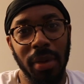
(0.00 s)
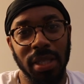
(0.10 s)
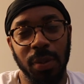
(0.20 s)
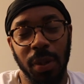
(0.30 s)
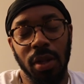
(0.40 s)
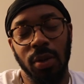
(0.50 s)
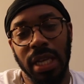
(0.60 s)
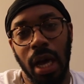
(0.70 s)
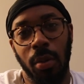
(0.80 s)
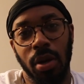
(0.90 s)
Got to spend a little
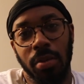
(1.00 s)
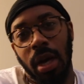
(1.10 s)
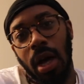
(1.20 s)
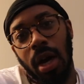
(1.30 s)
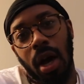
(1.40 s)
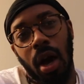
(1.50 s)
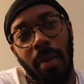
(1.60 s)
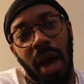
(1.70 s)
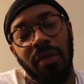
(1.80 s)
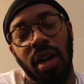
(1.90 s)
time with him
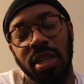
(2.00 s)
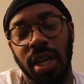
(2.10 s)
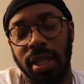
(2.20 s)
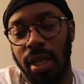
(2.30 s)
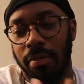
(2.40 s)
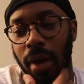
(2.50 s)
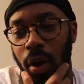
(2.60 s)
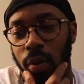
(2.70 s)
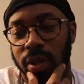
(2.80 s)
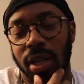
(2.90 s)
after I checked into my
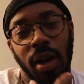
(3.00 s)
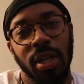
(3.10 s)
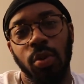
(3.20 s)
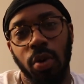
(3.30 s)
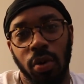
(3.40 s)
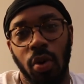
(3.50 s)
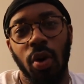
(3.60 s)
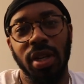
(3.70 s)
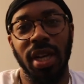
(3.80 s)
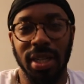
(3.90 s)
hotel. I didn't want to
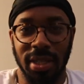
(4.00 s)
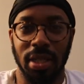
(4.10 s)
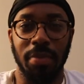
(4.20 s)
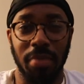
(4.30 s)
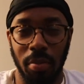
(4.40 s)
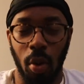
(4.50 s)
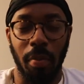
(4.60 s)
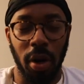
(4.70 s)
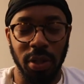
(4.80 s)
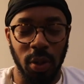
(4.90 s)
record that because that's a bit more
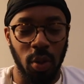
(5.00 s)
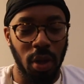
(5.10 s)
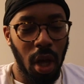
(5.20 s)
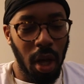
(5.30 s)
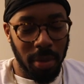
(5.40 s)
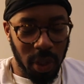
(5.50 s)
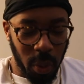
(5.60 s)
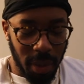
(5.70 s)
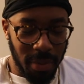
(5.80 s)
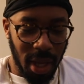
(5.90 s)
personal
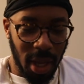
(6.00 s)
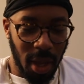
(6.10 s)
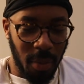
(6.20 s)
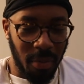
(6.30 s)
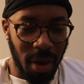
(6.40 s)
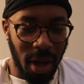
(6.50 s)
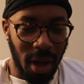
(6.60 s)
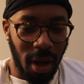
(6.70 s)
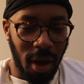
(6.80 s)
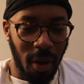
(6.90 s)
between me and him,
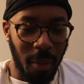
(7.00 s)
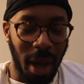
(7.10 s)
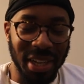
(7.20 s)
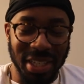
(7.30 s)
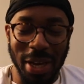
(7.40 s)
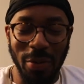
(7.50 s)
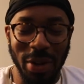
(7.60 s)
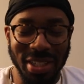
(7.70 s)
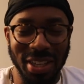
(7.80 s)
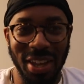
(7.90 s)
but I did
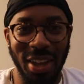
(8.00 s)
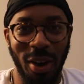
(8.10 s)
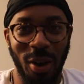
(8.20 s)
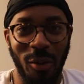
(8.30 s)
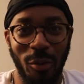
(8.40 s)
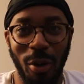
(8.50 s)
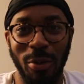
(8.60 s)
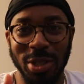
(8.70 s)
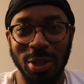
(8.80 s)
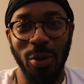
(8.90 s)
want to tell y'all what
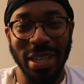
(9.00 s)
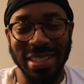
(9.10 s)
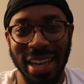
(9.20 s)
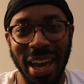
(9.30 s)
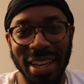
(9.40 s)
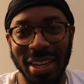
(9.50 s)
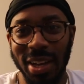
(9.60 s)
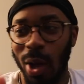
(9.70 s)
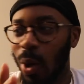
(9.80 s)
was so exciting